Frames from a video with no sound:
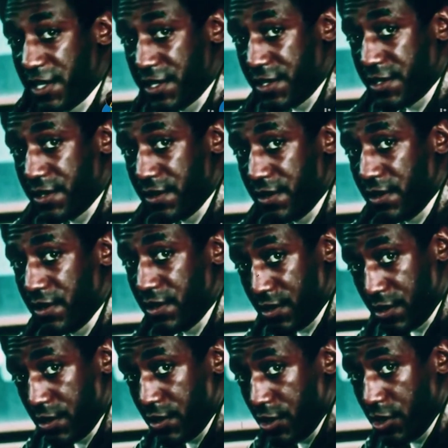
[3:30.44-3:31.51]
just
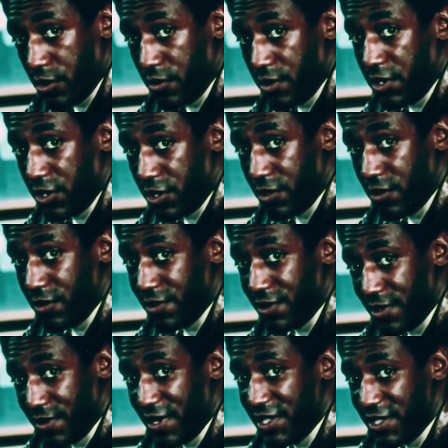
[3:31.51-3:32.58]
you and your shoes,
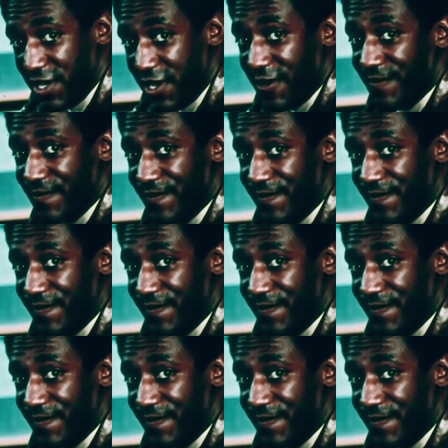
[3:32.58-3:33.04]
isn't there?